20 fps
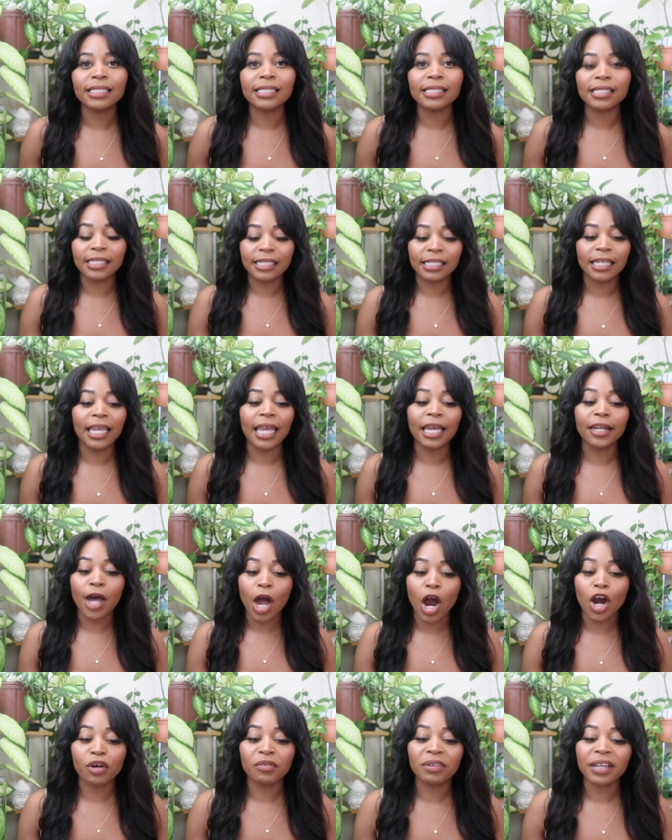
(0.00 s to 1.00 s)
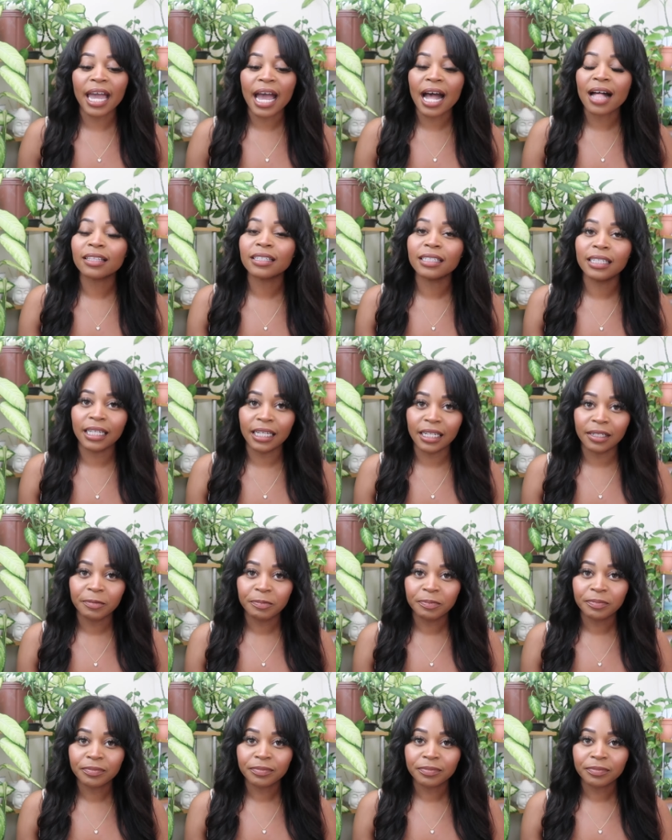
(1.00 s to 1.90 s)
to see in our reality.